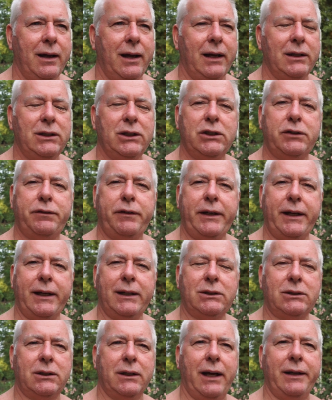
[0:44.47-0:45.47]
I just
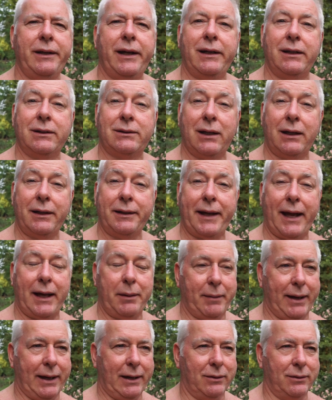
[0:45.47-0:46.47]
finished, and then the sun
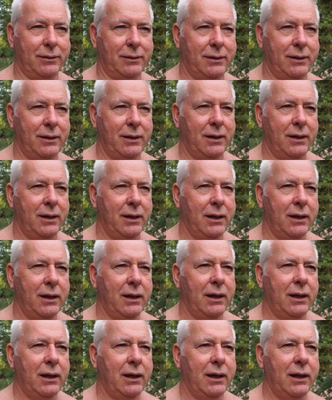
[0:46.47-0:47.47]
came out.
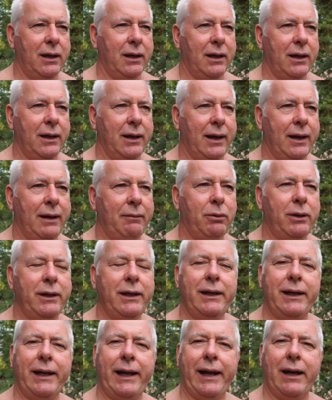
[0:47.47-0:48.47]
I went
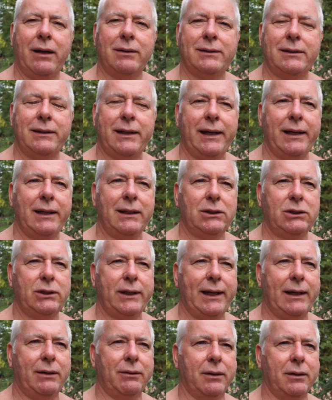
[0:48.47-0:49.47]
in the house and had a
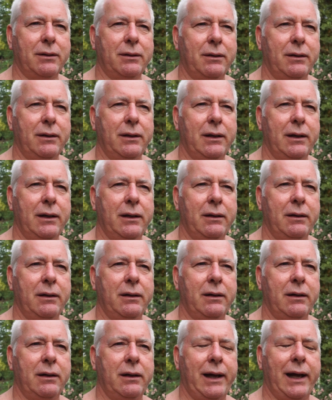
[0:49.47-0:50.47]
shower.
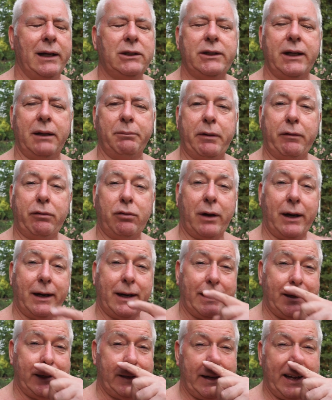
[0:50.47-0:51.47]
Actually, before I
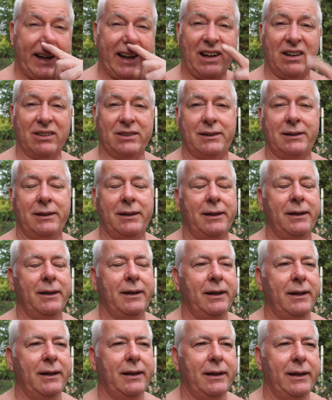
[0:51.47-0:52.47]
got in the house,
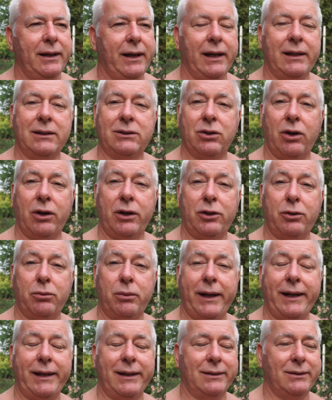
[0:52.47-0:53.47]
it started to
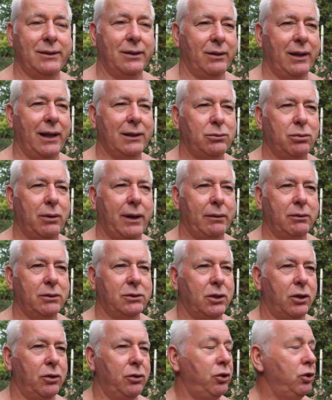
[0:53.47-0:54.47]
rain, so that's why it was
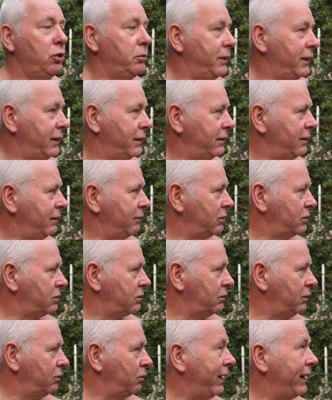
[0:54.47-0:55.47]
so humid. It was
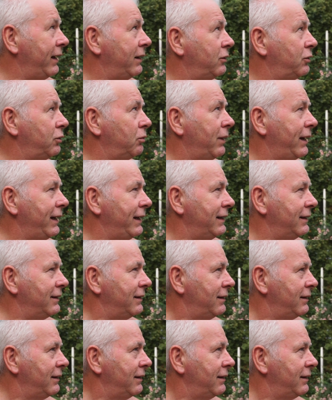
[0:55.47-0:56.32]
waiting to rain.